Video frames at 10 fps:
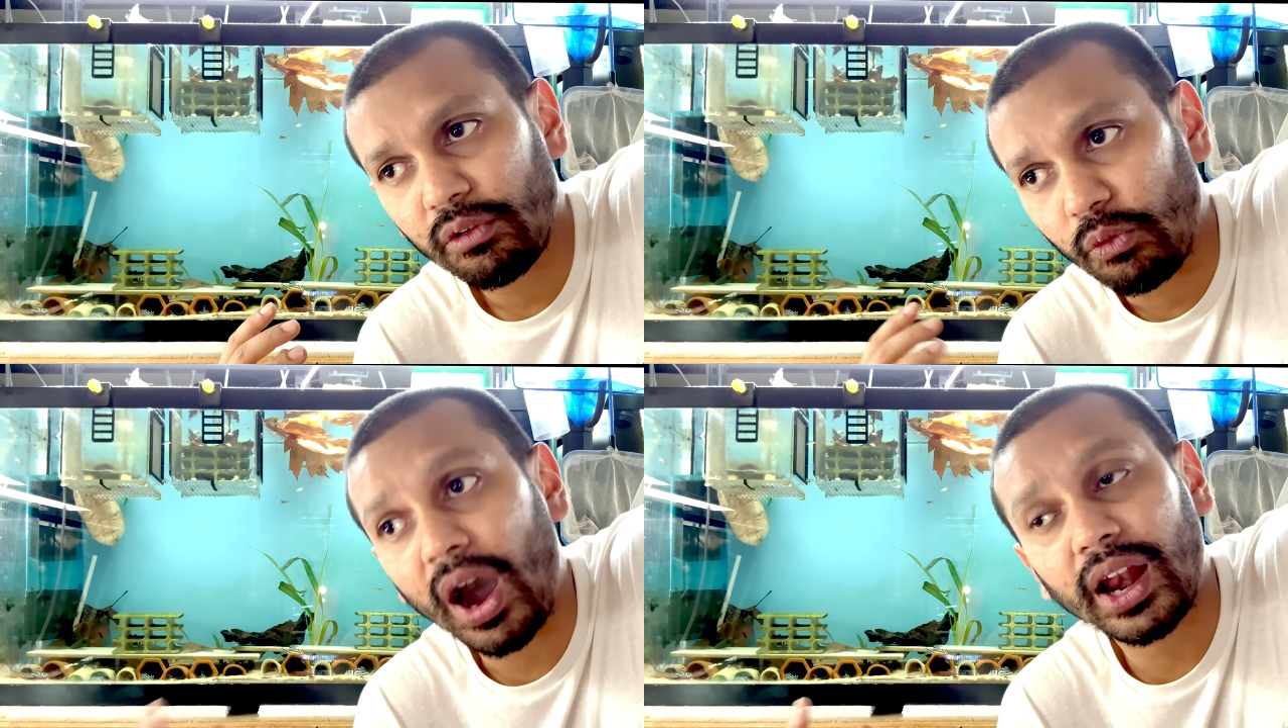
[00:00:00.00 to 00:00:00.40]

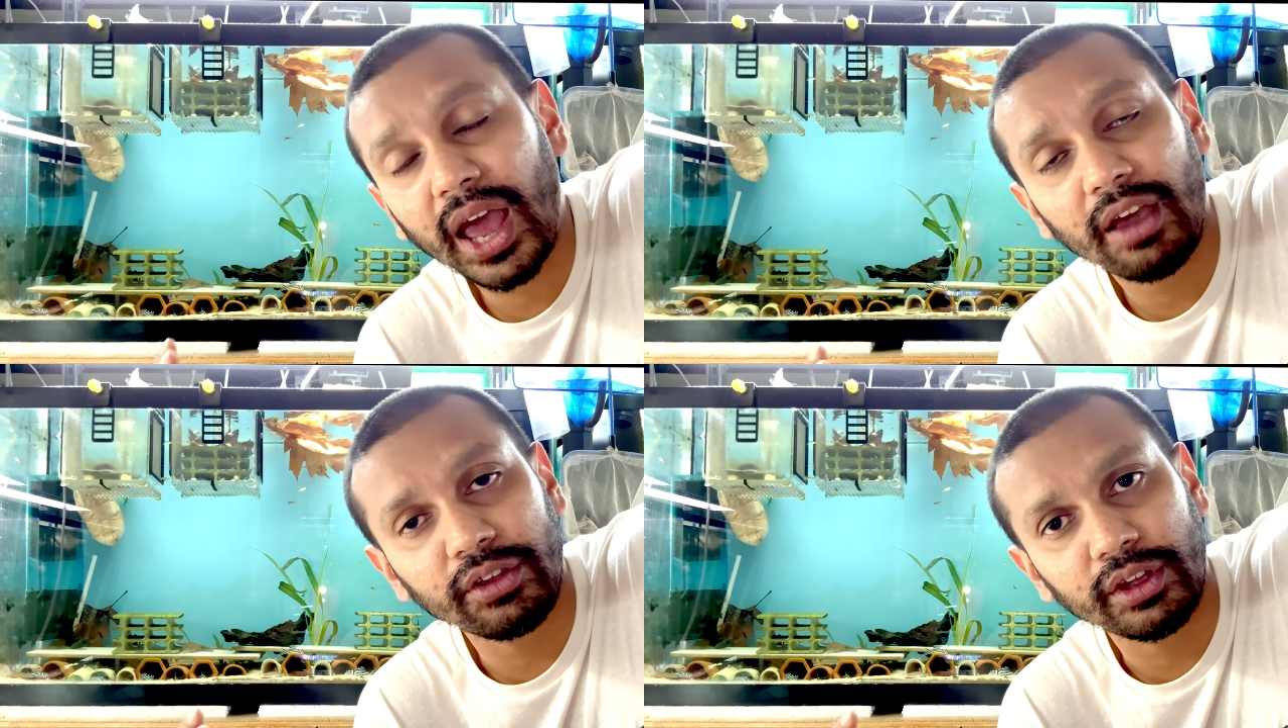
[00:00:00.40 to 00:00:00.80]
while
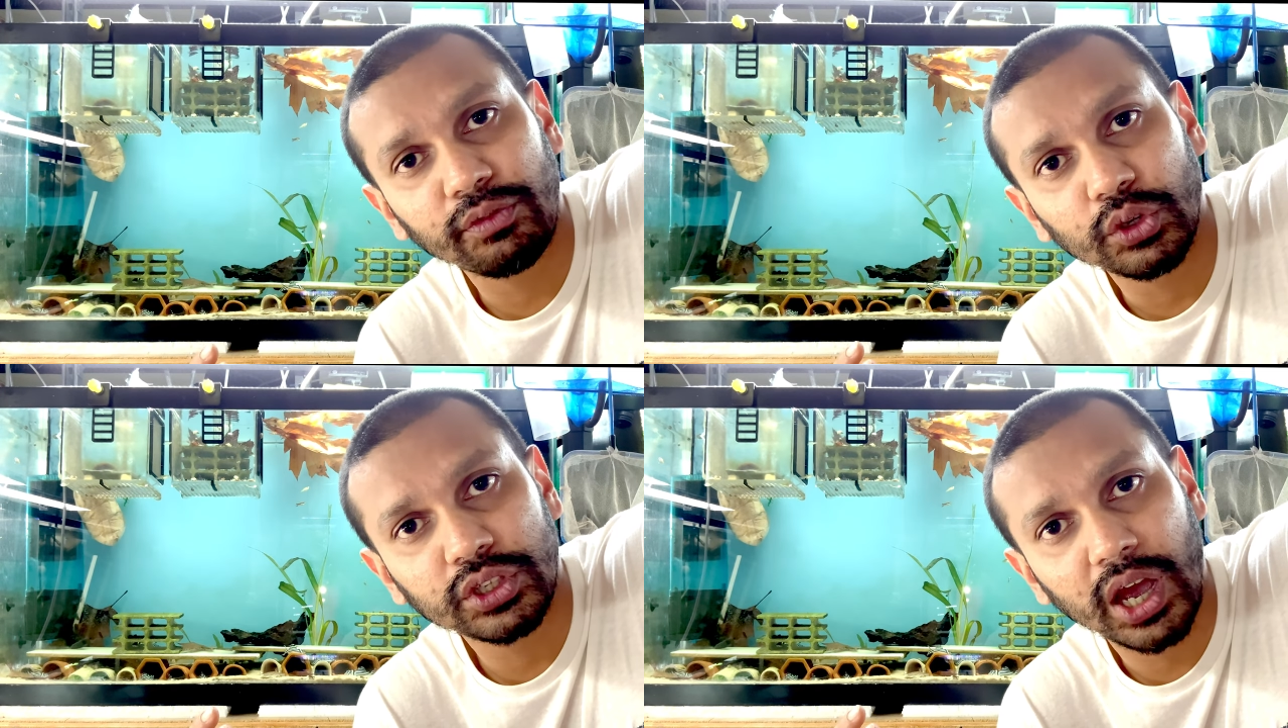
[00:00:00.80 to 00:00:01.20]
having a
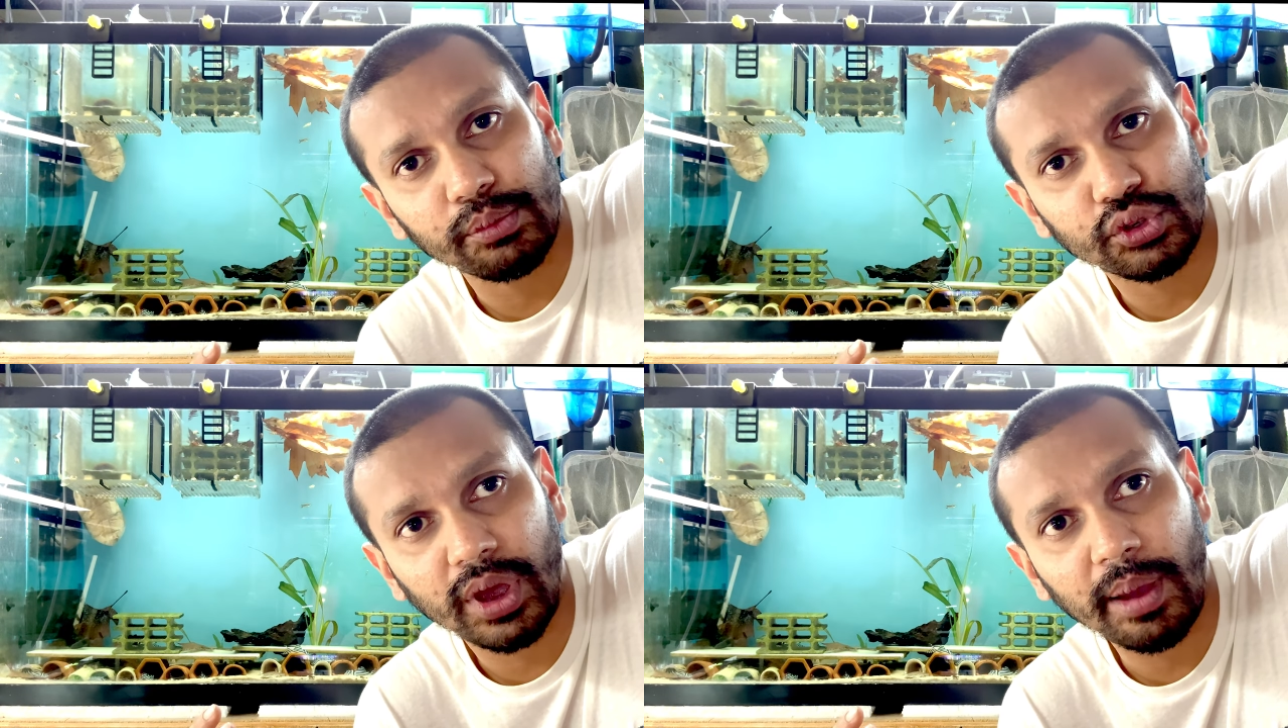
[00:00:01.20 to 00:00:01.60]

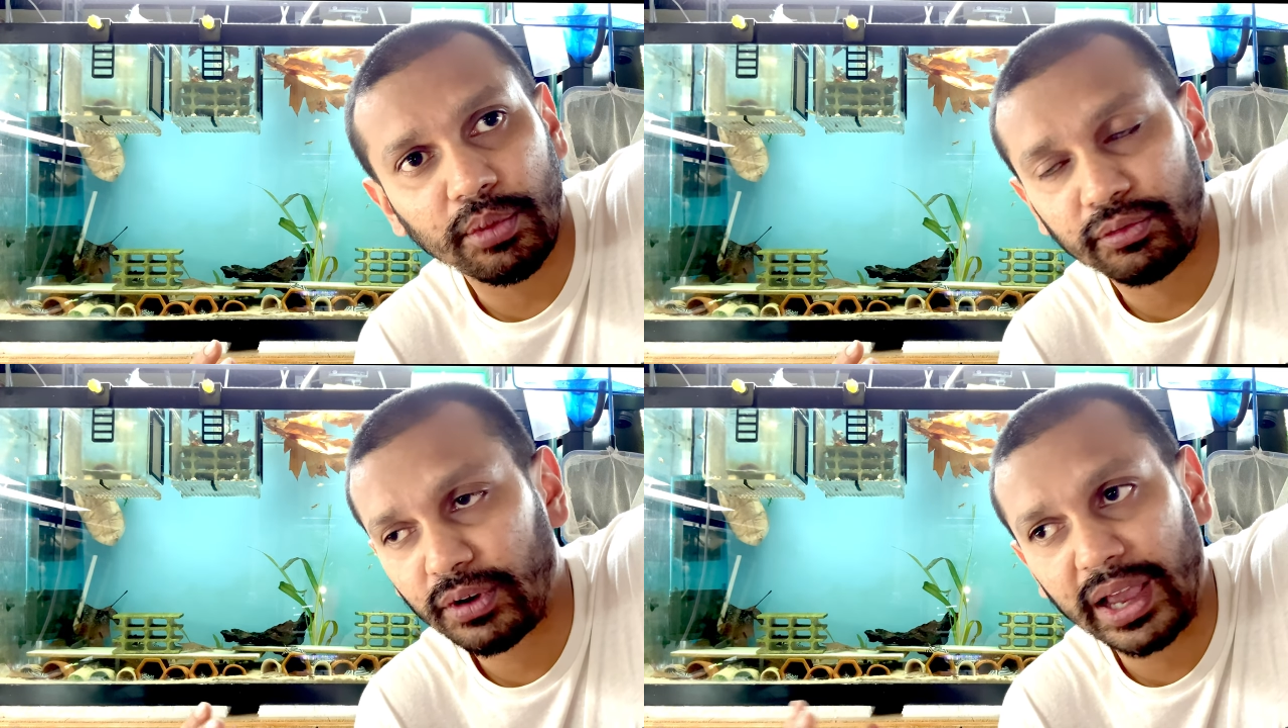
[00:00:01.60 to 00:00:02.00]
full-time job
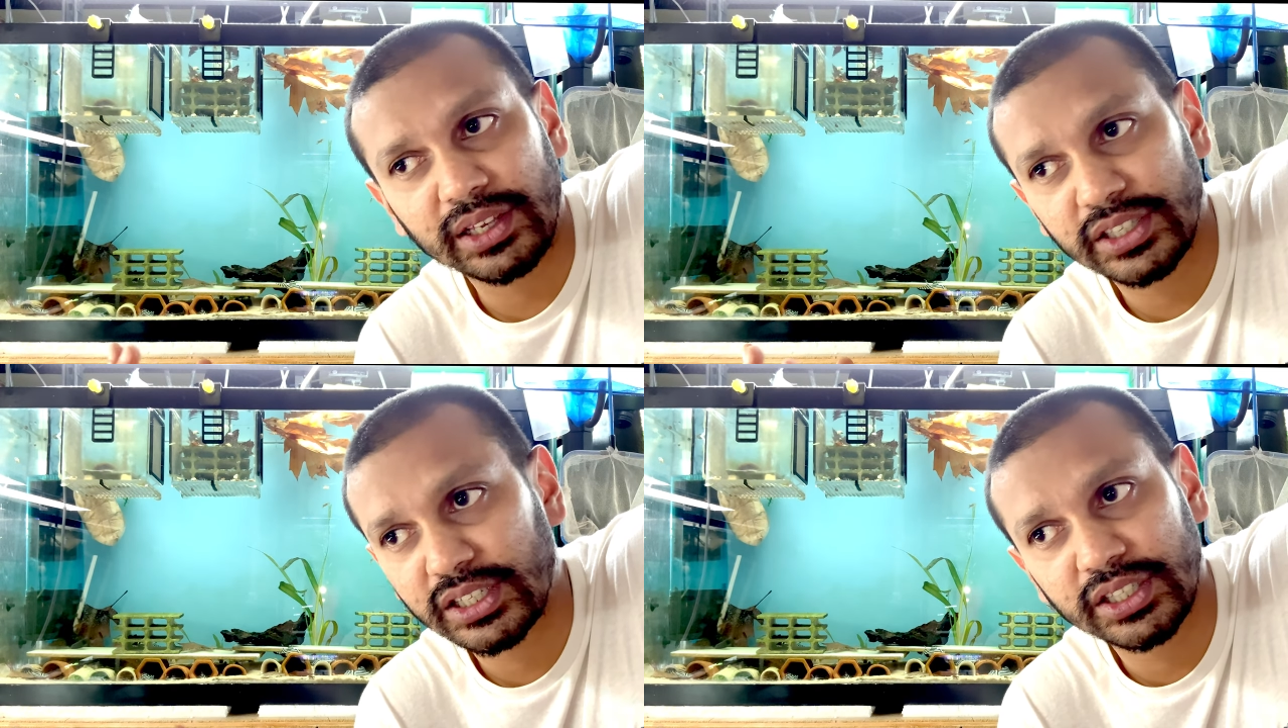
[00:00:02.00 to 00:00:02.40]
of like
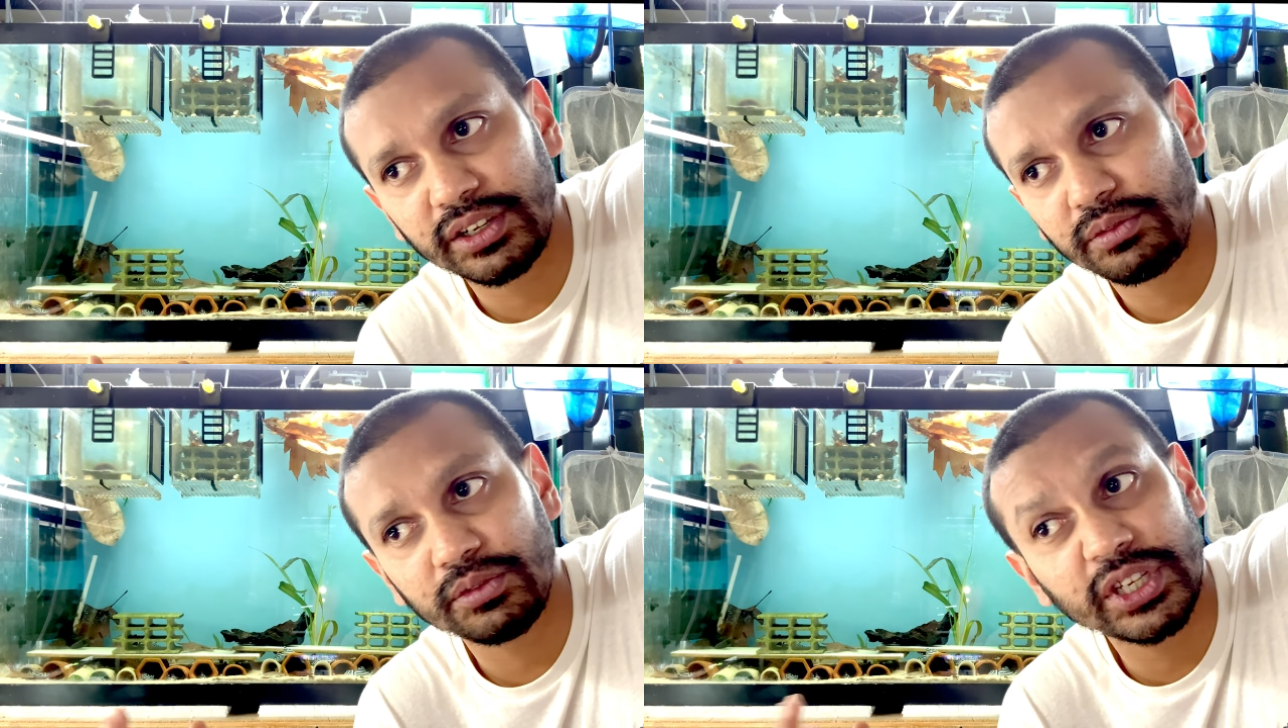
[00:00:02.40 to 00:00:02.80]
60,
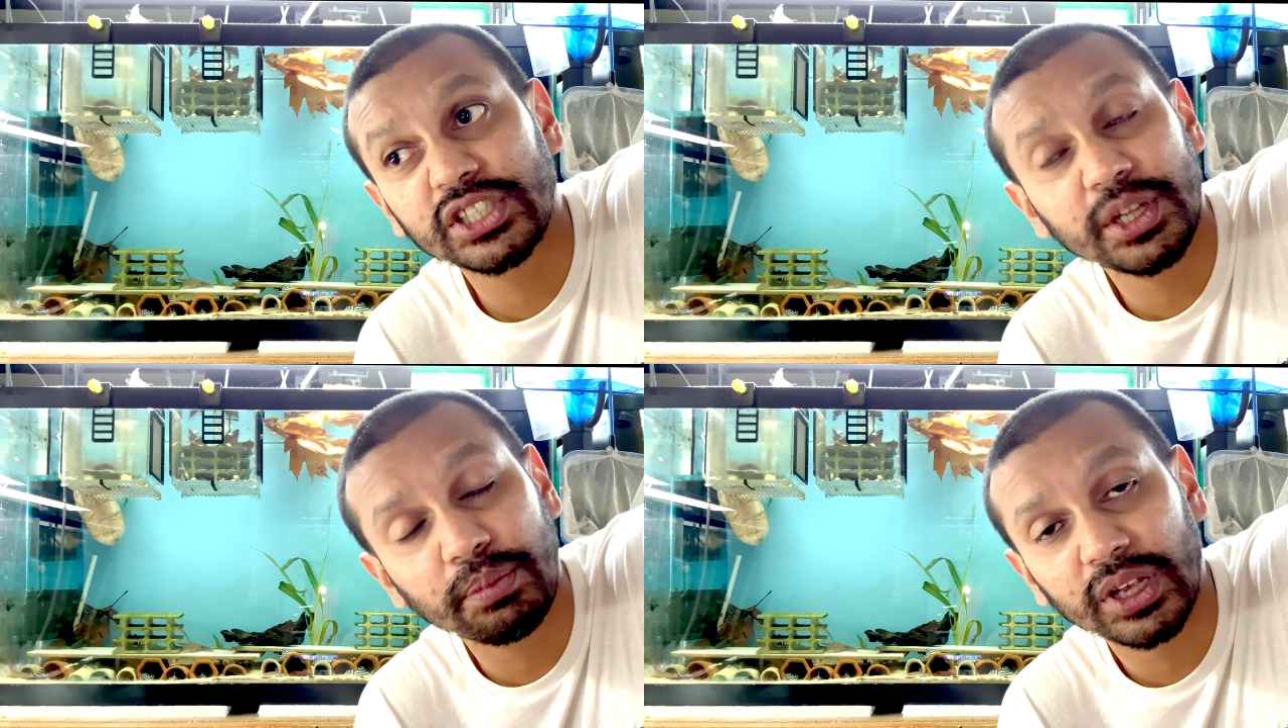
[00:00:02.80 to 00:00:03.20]

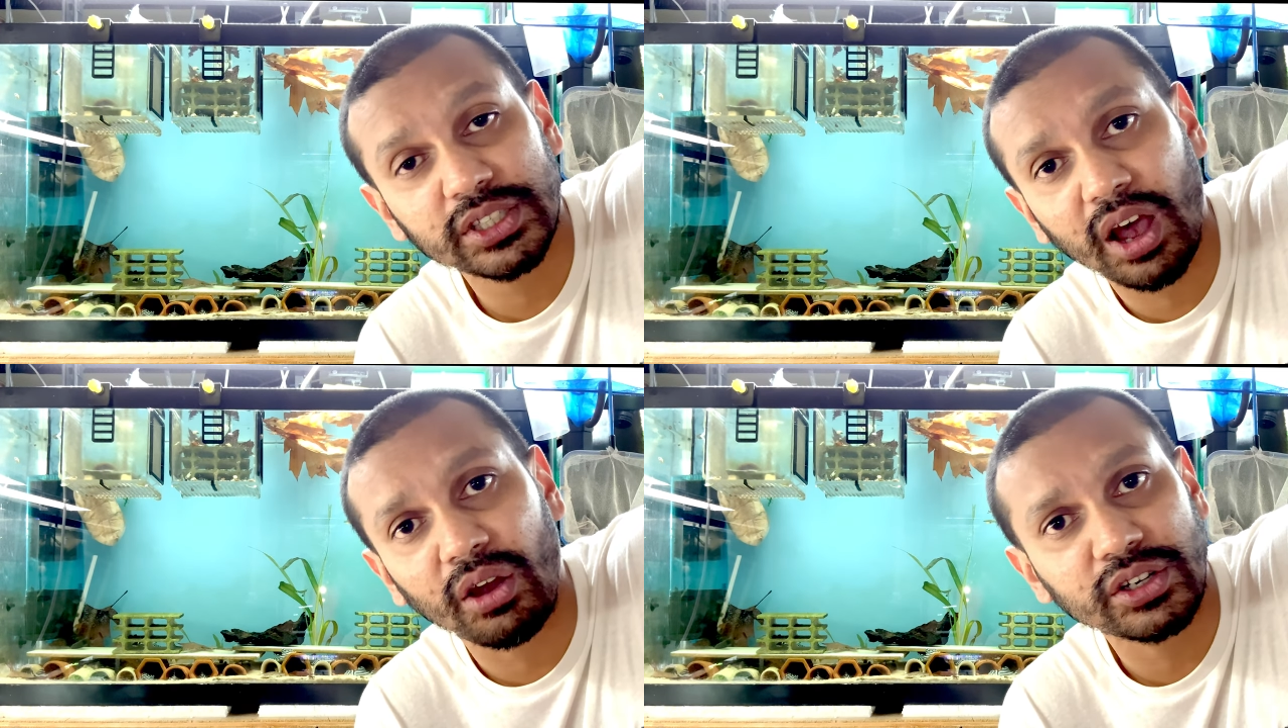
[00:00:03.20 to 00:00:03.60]
60 plus
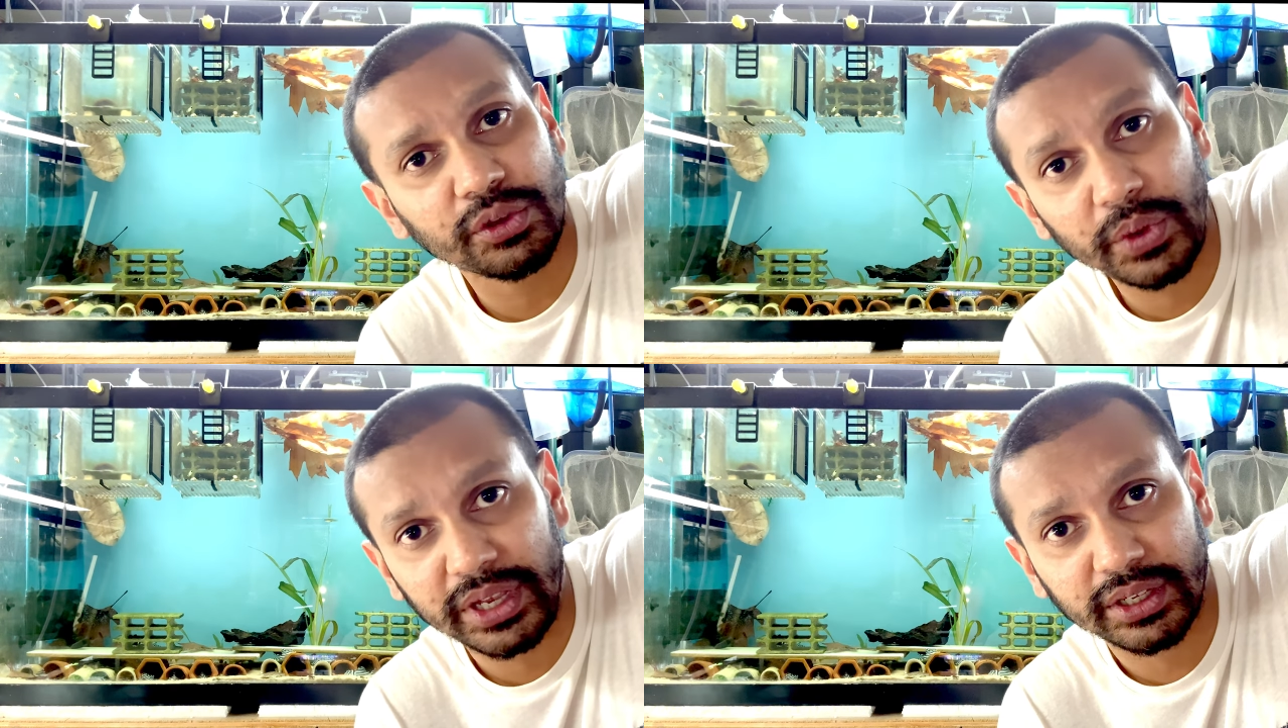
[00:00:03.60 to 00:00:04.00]
hours
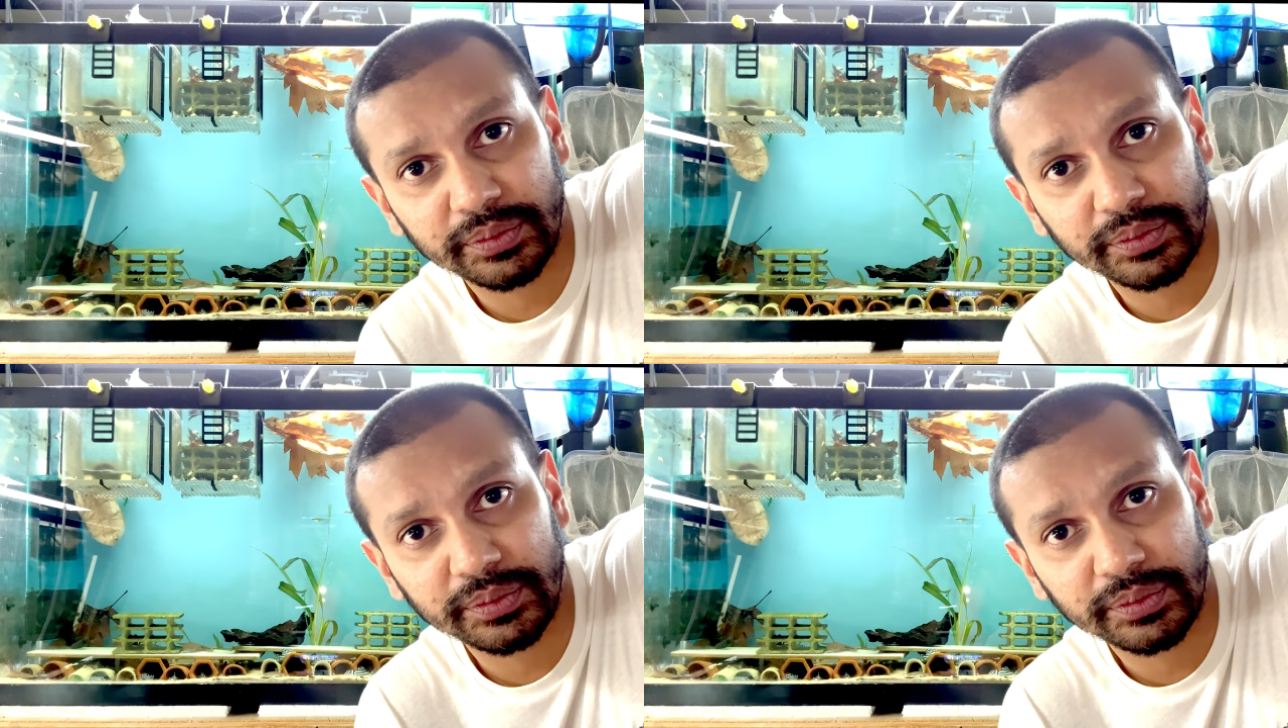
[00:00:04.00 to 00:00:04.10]
a week.